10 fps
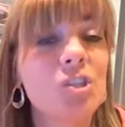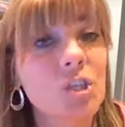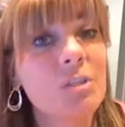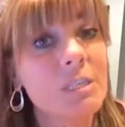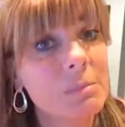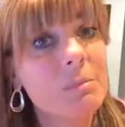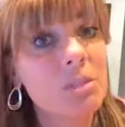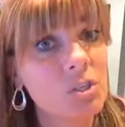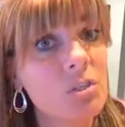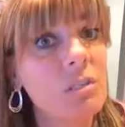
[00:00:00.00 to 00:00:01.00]
So sometimes
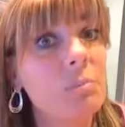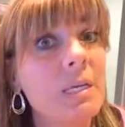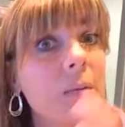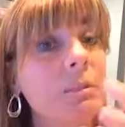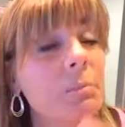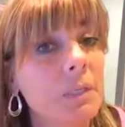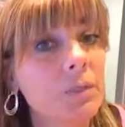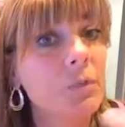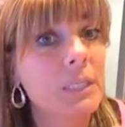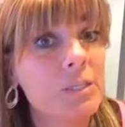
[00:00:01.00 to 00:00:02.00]
it's good to be able to
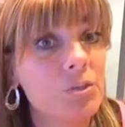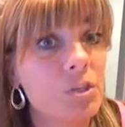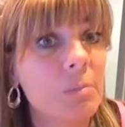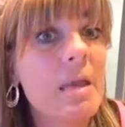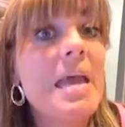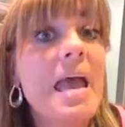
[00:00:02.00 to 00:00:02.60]
build relationship